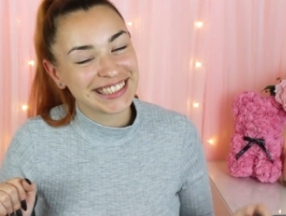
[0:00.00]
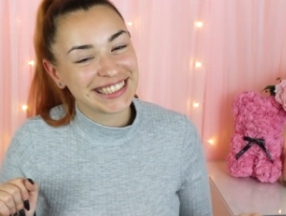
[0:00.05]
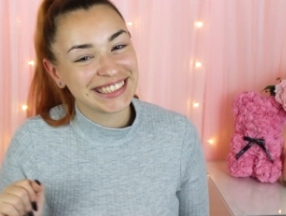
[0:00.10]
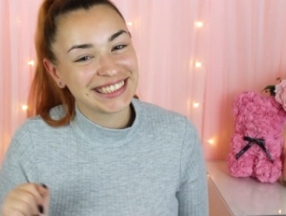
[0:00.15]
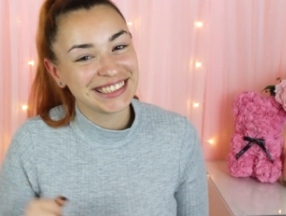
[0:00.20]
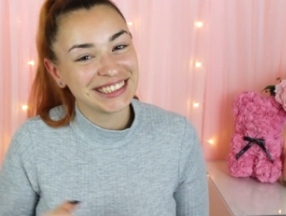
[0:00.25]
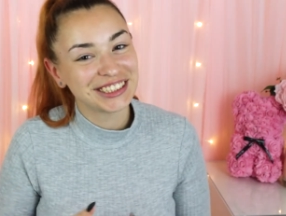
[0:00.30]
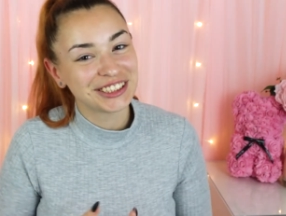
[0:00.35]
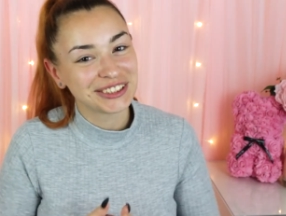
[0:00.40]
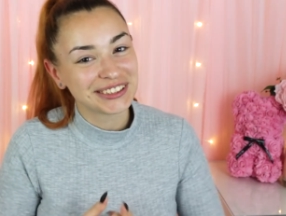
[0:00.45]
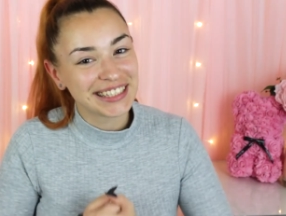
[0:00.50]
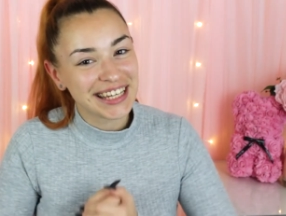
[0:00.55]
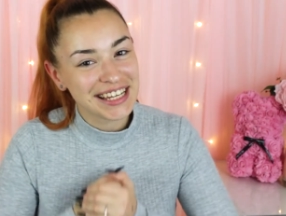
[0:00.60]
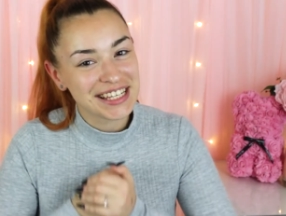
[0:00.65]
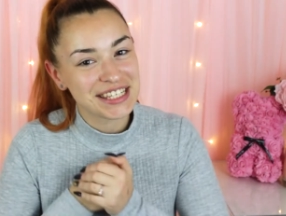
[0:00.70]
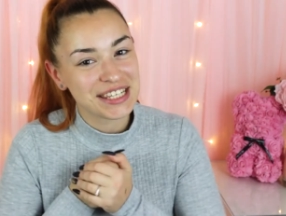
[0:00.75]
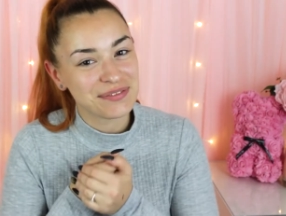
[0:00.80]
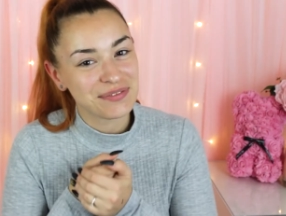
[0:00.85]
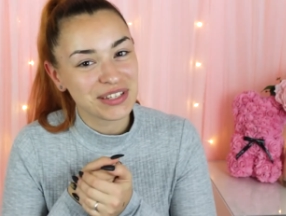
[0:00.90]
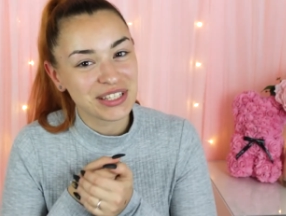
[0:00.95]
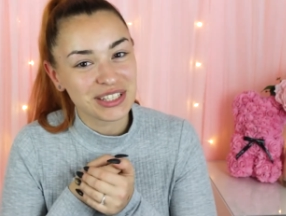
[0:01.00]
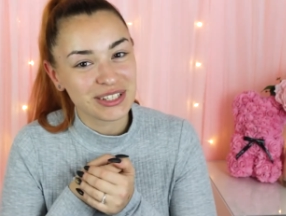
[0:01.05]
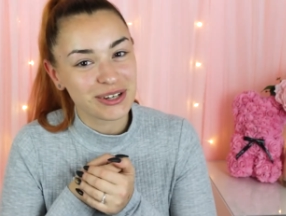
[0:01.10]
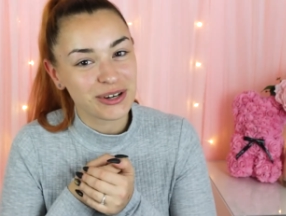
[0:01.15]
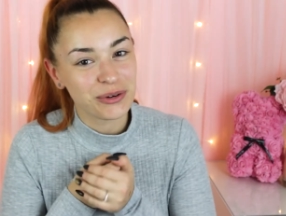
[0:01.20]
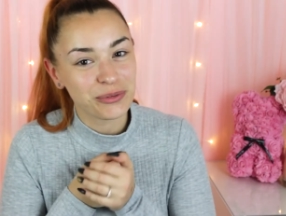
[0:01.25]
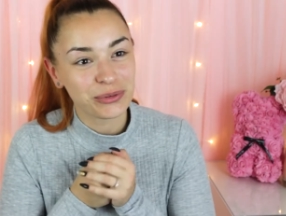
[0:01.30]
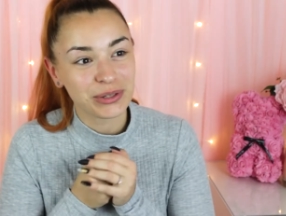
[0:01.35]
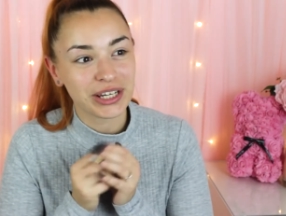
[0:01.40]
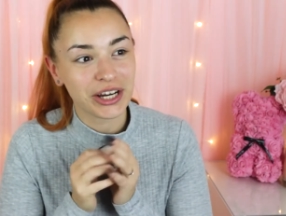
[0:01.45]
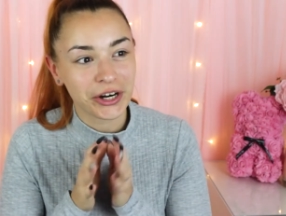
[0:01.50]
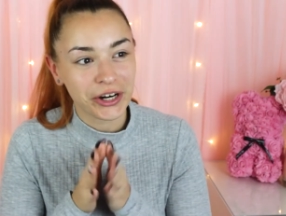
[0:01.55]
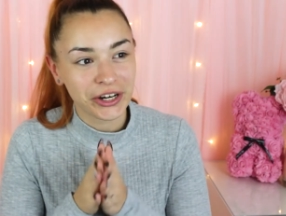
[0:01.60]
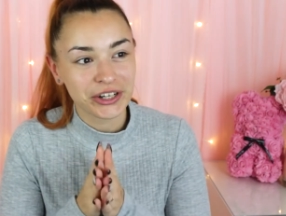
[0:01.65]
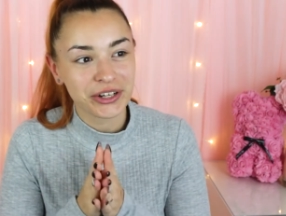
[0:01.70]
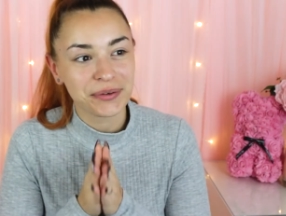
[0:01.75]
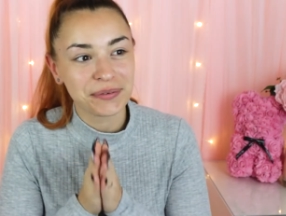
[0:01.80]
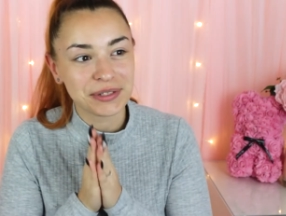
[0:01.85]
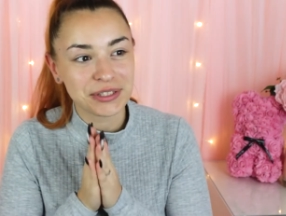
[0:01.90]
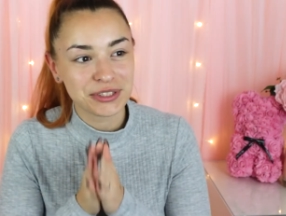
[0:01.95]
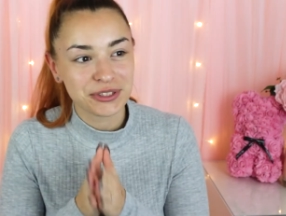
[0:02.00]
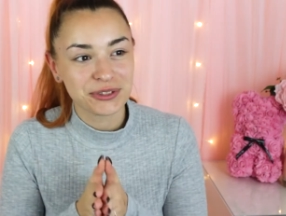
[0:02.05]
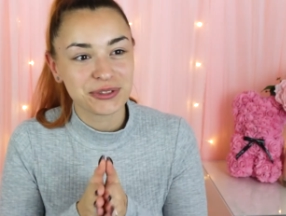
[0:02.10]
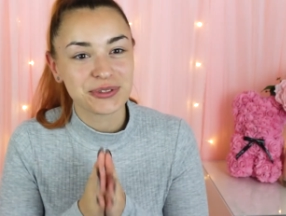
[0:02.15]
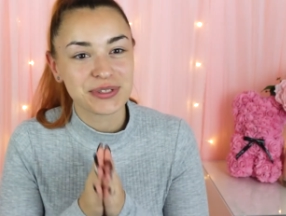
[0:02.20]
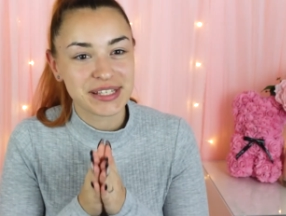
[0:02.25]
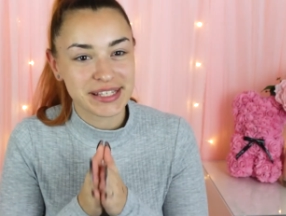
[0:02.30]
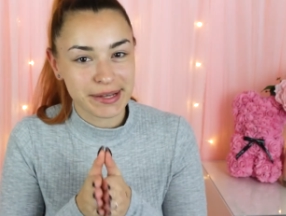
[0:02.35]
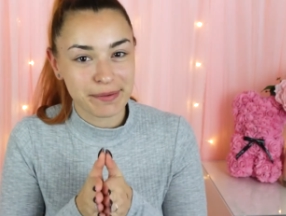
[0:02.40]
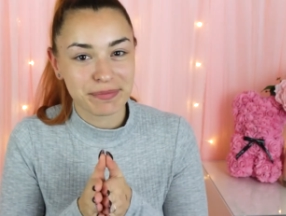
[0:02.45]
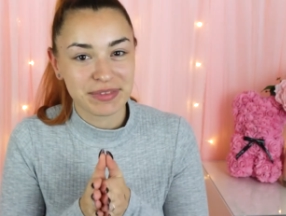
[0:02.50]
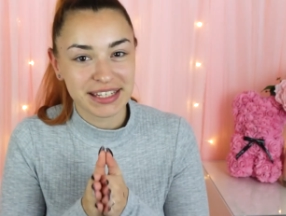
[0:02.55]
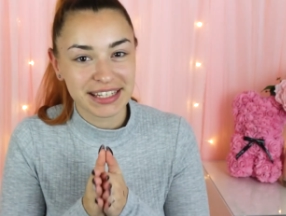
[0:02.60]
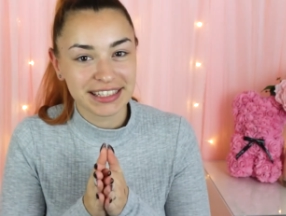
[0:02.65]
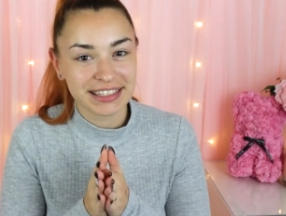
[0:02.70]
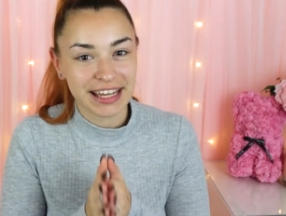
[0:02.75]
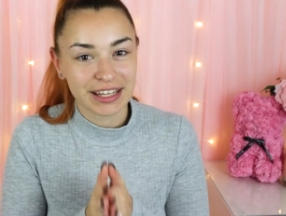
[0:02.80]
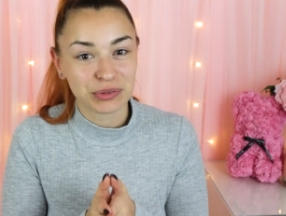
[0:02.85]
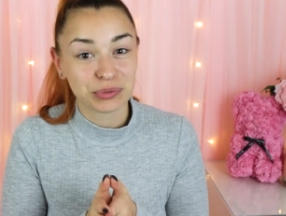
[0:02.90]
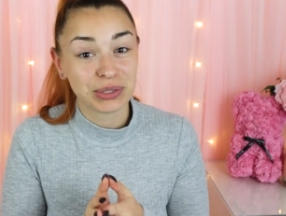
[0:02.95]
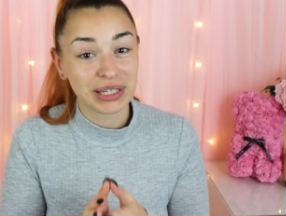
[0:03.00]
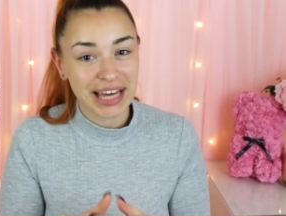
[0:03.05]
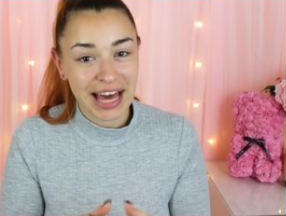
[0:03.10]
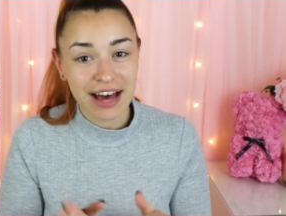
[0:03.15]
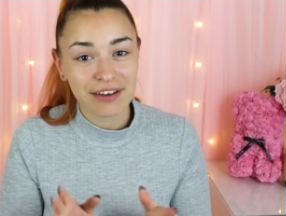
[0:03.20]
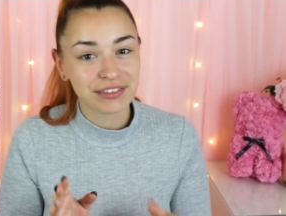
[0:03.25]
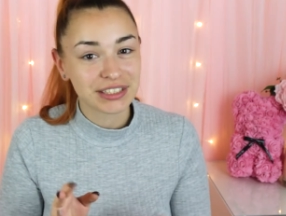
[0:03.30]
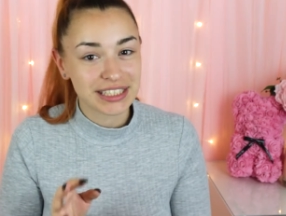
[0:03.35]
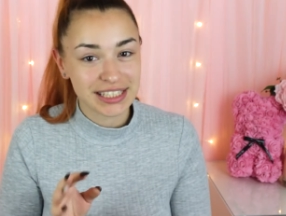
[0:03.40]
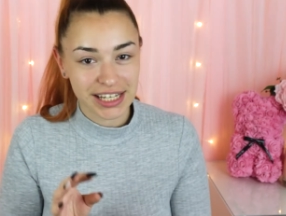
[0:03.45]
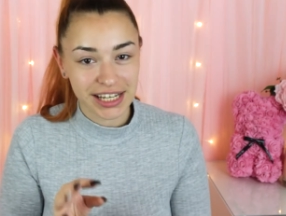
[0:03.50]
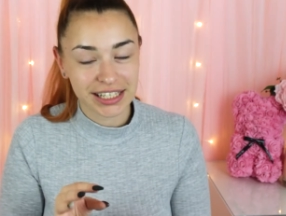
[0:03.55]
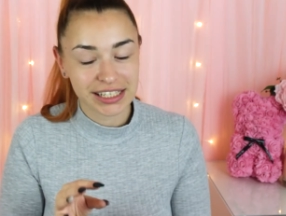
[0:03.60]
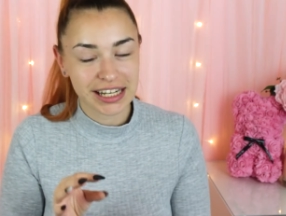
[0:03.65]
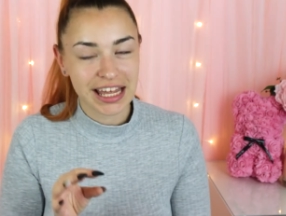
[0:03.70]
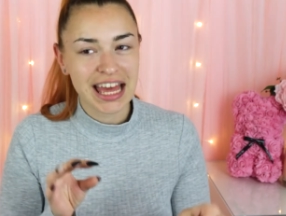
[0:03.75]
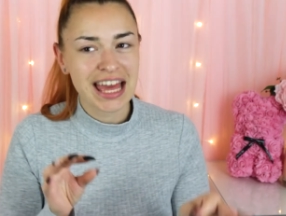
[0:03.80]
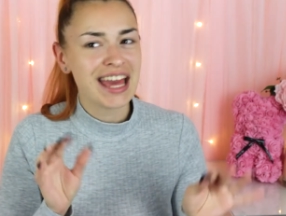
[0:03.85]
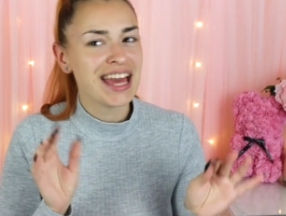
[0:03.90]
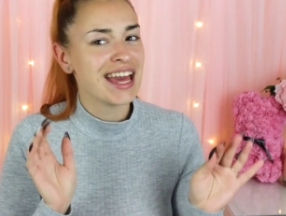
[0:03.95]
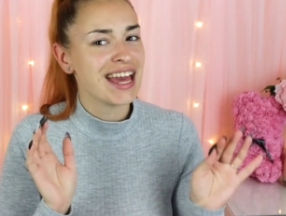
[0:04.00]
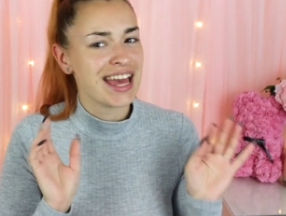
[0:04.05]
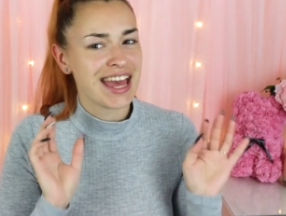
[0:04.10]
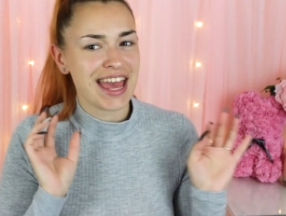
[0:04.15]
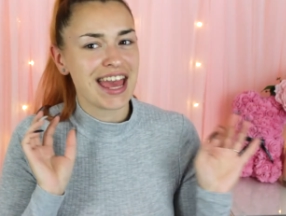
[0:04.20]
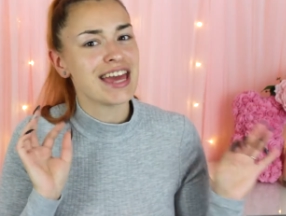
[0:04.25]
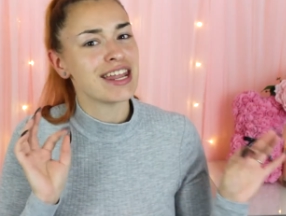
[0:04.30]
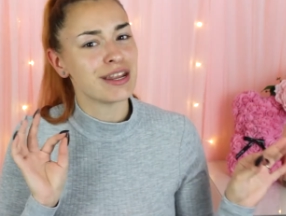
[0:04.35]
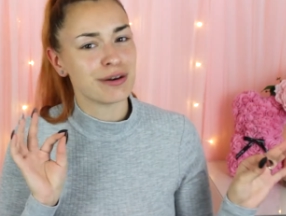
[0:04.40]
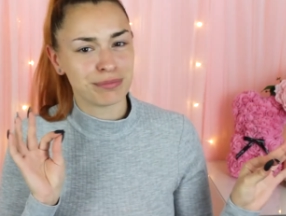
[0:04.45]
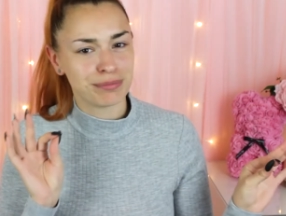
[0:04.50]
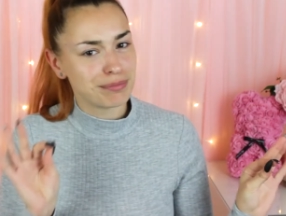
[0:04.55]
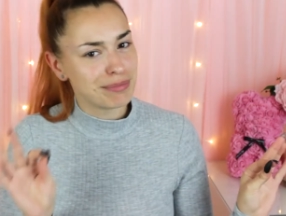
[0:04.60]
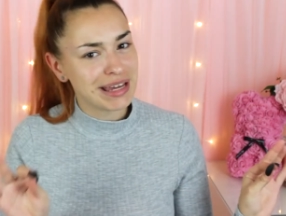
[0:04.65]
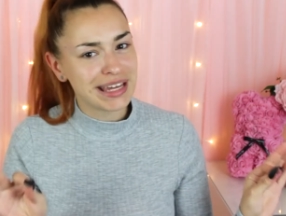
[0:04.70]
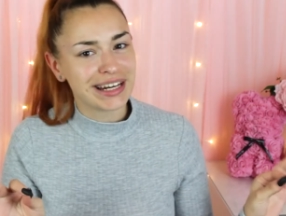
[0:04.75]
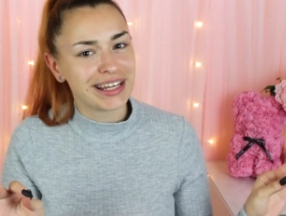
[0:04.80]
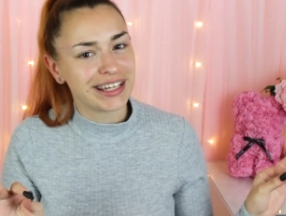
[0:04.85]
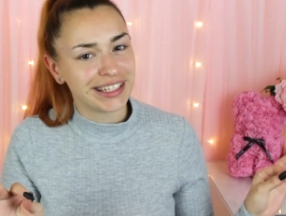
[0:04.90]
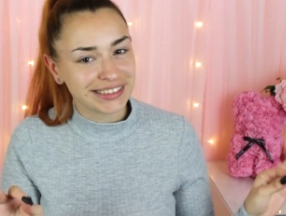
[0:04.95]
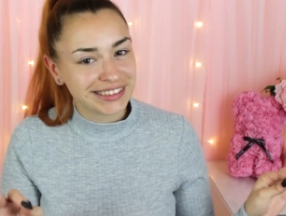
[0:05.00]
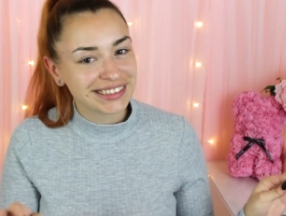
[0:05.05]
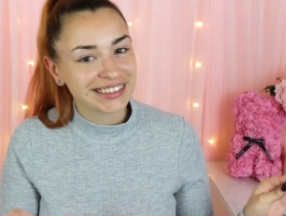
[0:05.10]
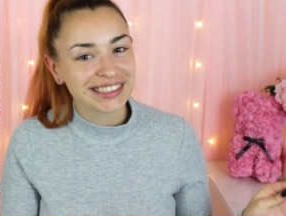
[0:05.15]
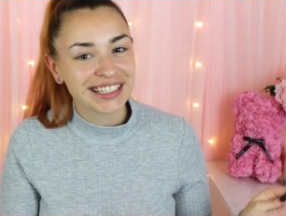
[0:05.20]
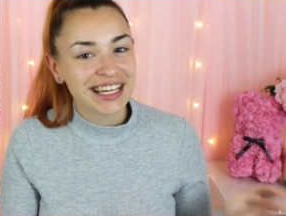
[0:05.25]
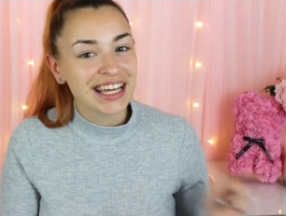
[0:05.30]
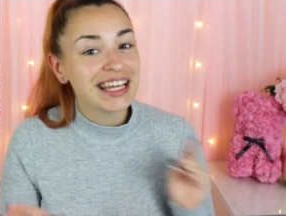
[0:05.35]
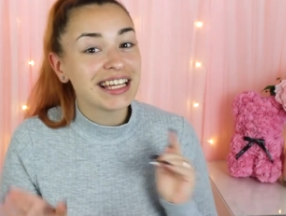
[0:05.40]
In today's video, we are going to do something that we haven't done in a minute,